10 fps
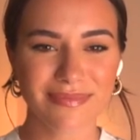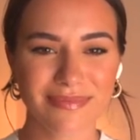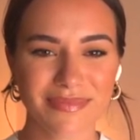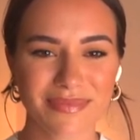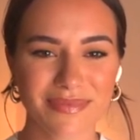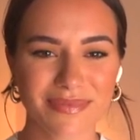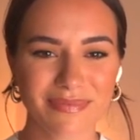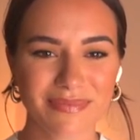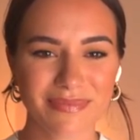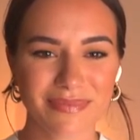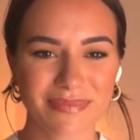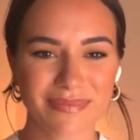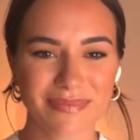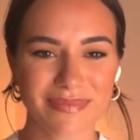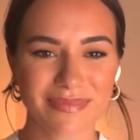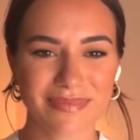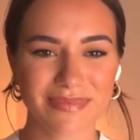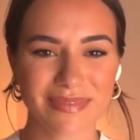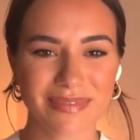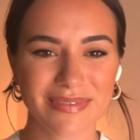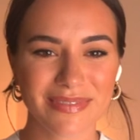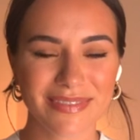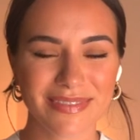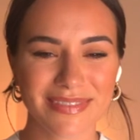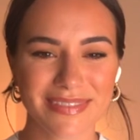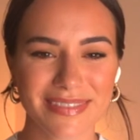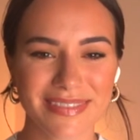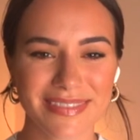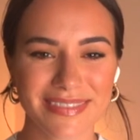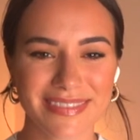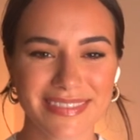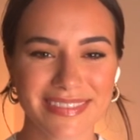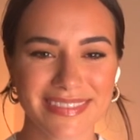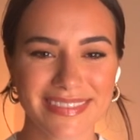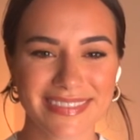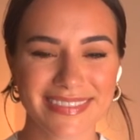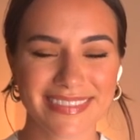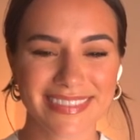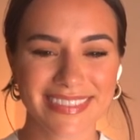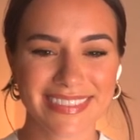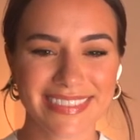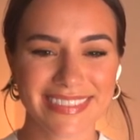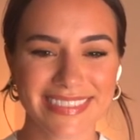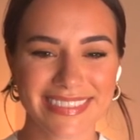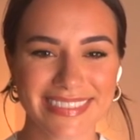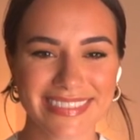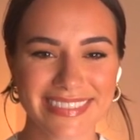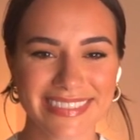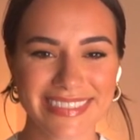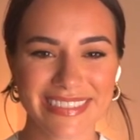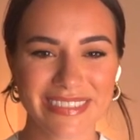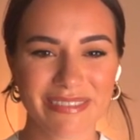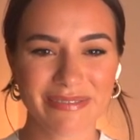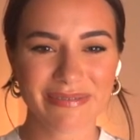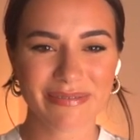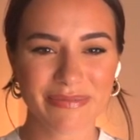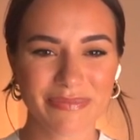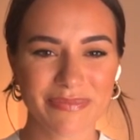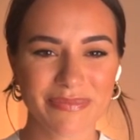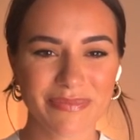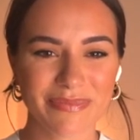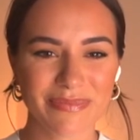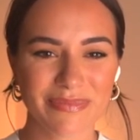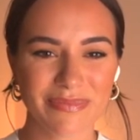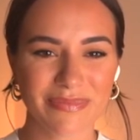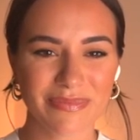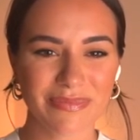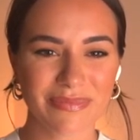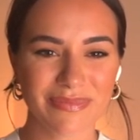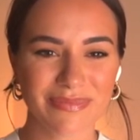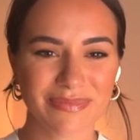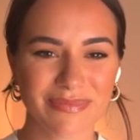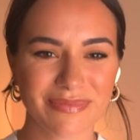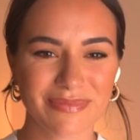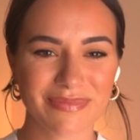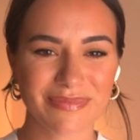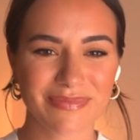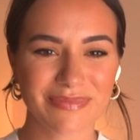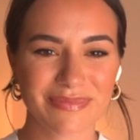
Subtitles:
This person isn't speaking.